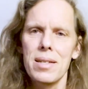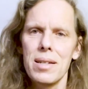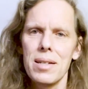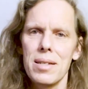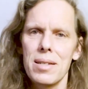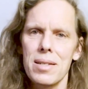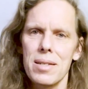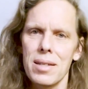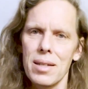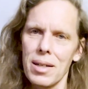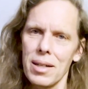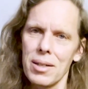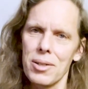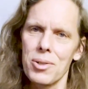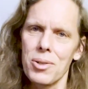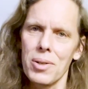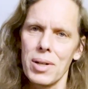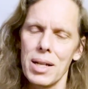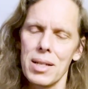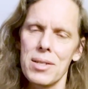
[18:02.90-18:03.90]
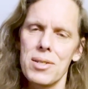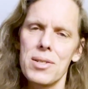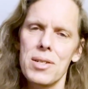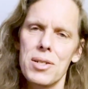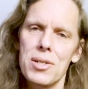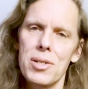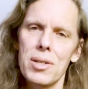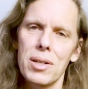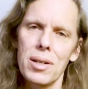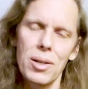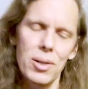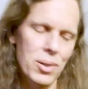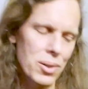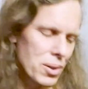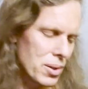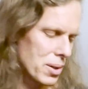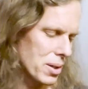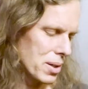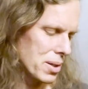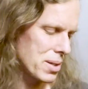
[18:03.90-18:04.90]
these transition
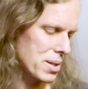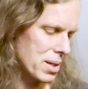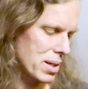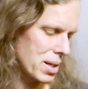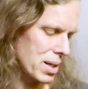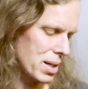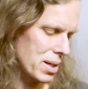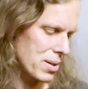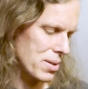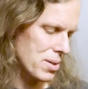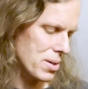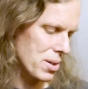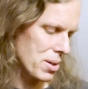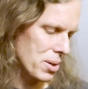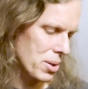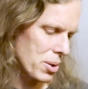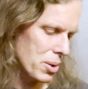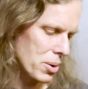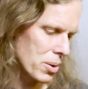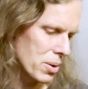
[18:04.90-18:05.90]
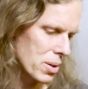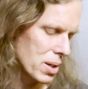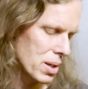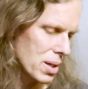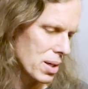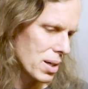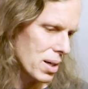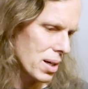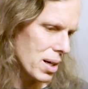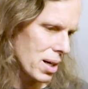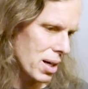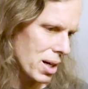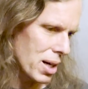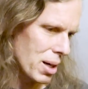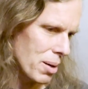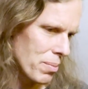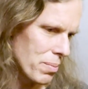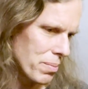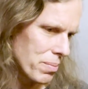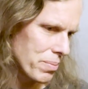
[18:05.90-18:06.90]
chords in it too.
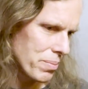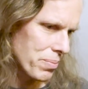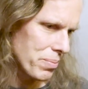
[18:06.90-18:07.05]
Like